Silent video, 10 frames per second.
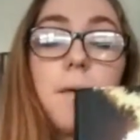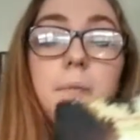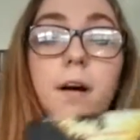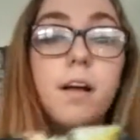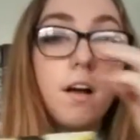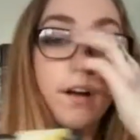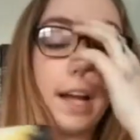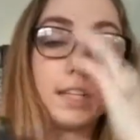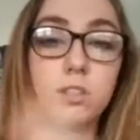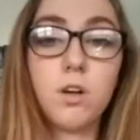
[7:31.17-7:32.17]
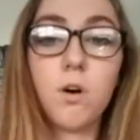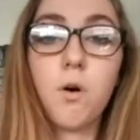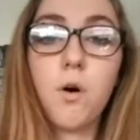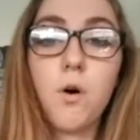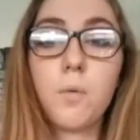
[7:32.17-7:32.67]
But okay,
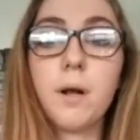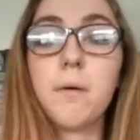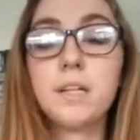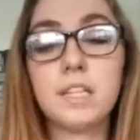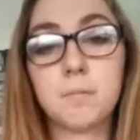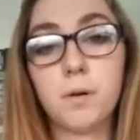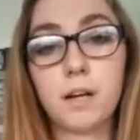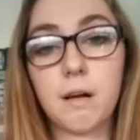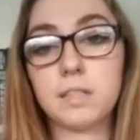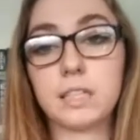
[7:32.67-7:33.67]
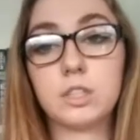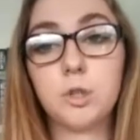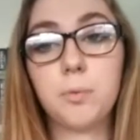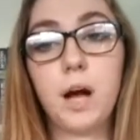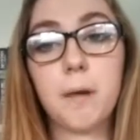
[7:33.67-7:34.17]
so when I went into this book, I was, like,
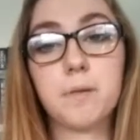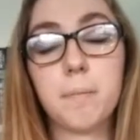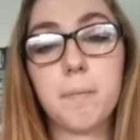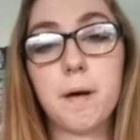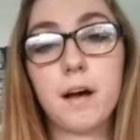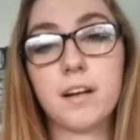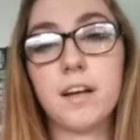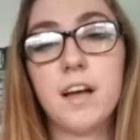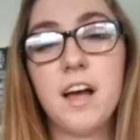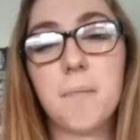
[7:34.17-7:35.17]
super hyped up about it.